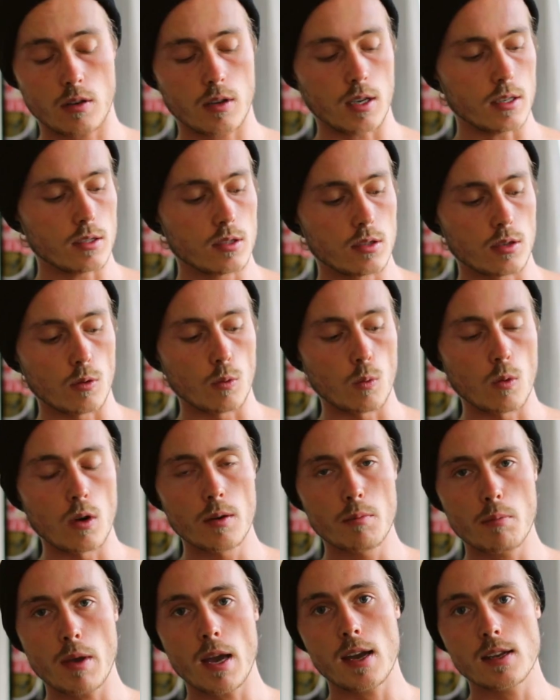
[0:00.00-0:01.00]
Okay, so
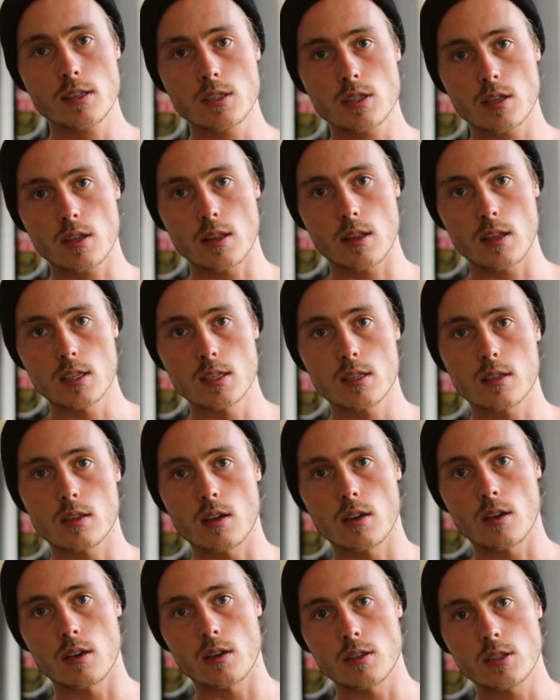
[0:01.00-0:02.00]
one batch this
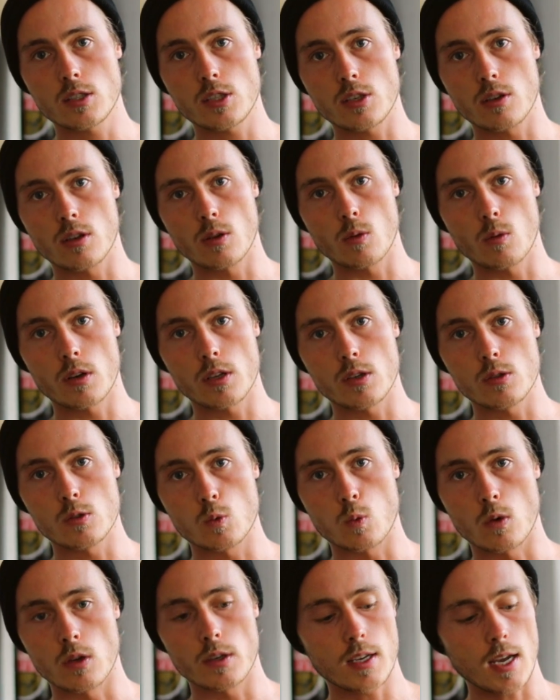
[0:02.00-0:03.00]
large, you're gonna wanna use
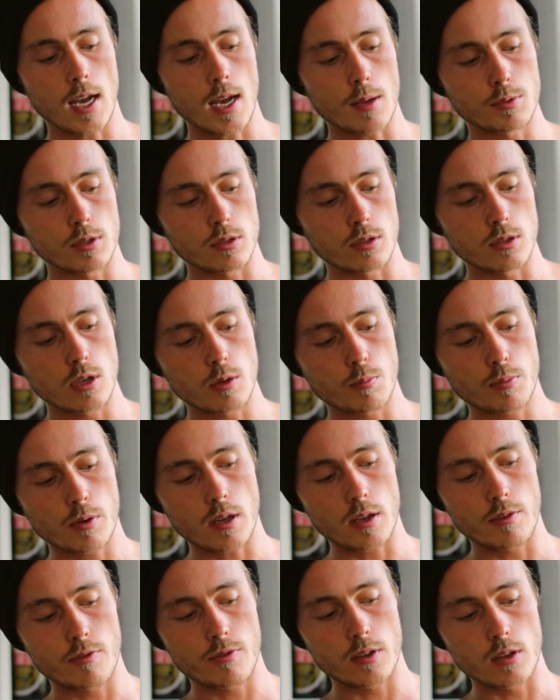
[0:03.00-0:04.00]
one capsule. You could
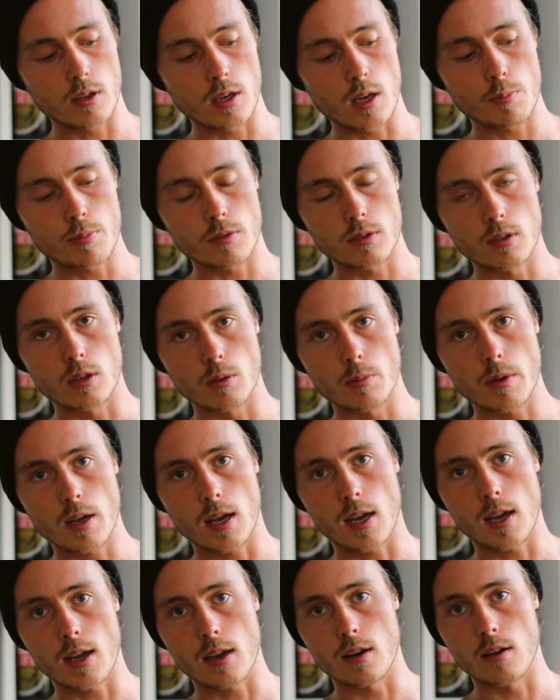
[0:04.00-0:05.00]
probably fill it up a little bit
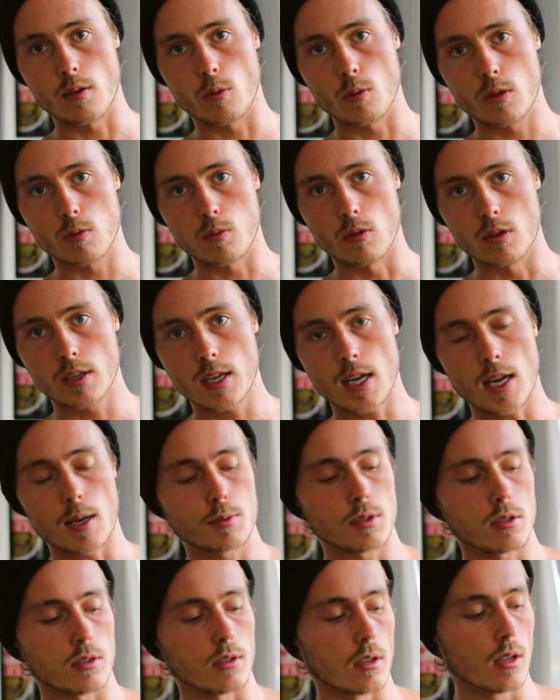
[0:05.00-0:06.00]
higher with one
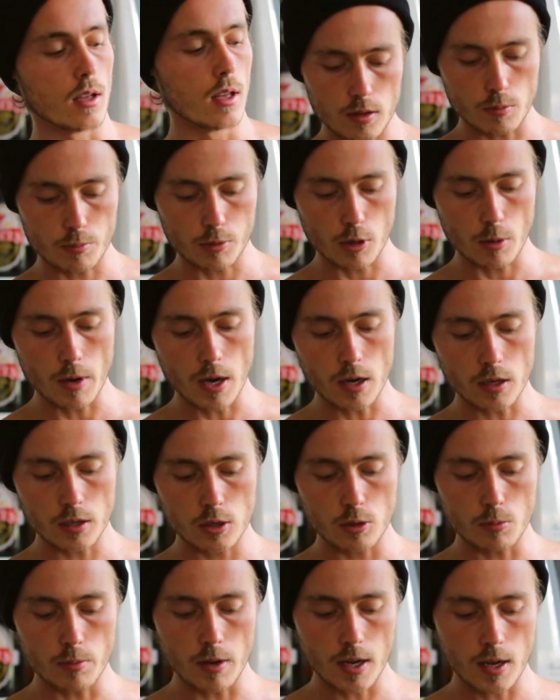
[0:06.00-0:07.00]
capsule. The
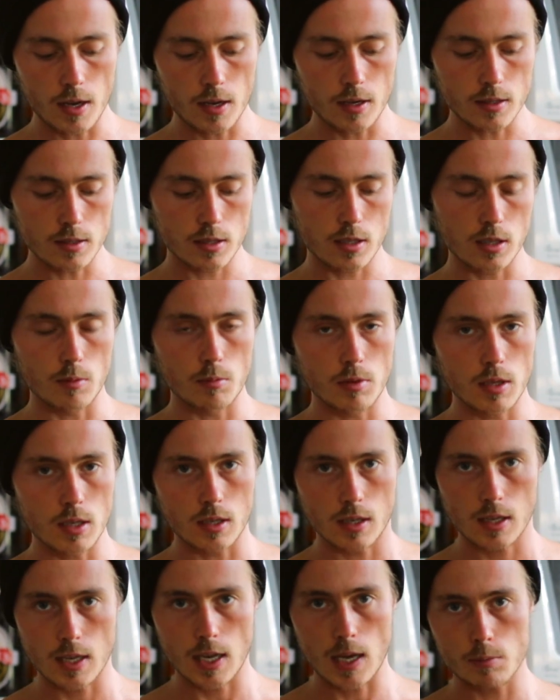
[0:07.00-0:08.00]
probiotic you buy is gonna be
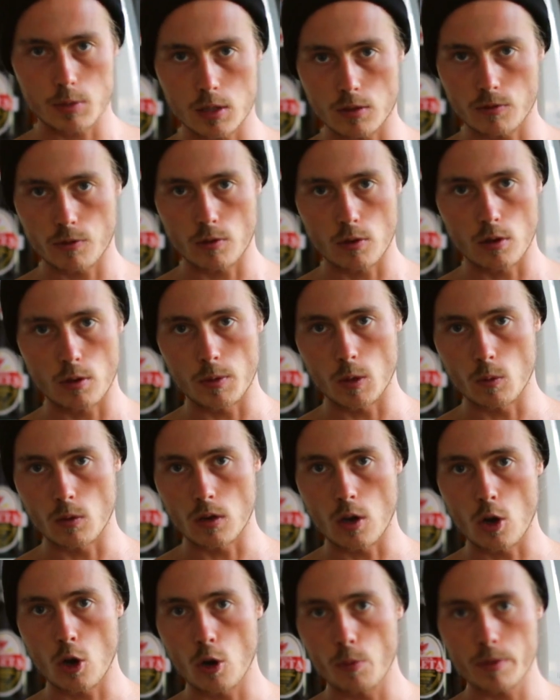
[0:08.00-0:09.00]
in a capsule form. You
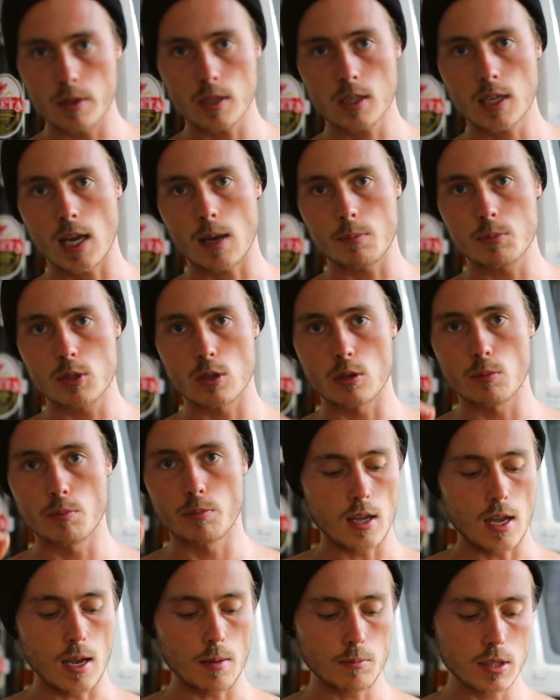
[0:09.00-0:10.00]
wanna open the capsule,
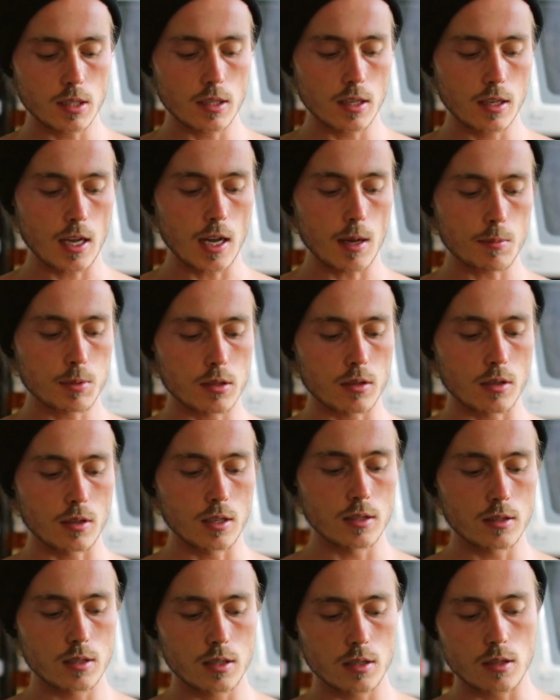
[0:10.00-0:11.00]
empty the capsule
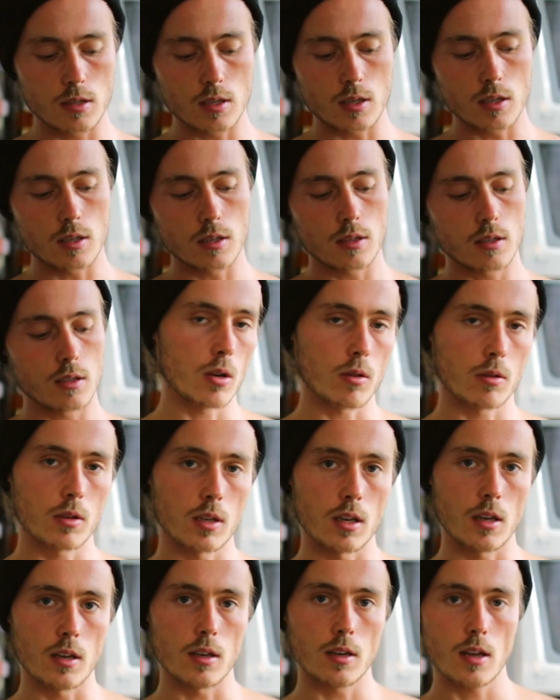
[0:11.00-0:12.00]
into the
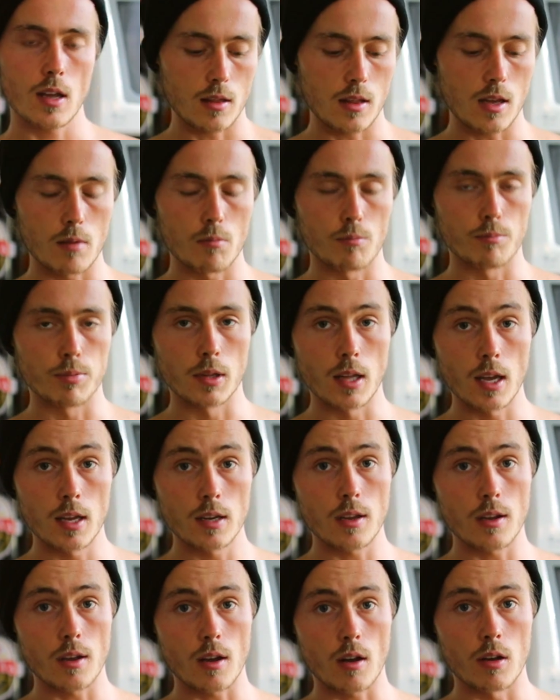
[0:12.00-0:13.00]
coconut, then
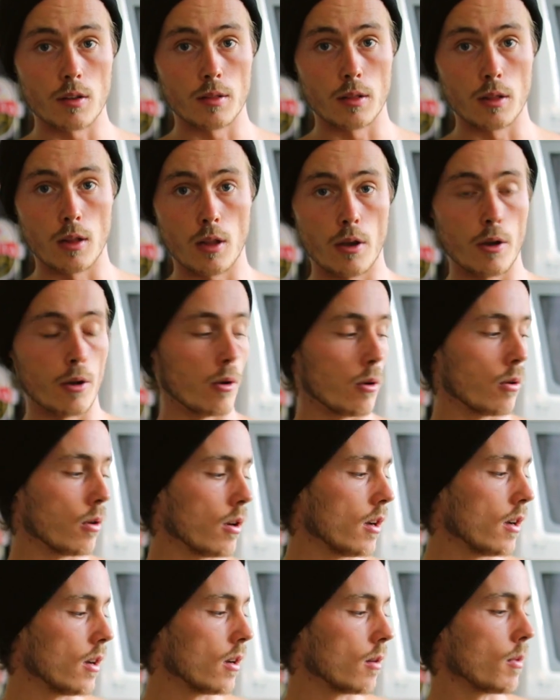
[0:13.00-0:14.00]
blend it on low.
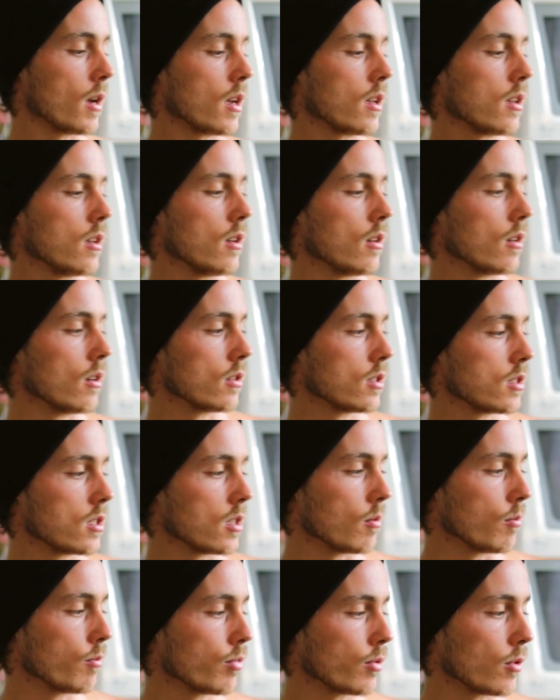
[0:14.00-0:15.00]
I hear some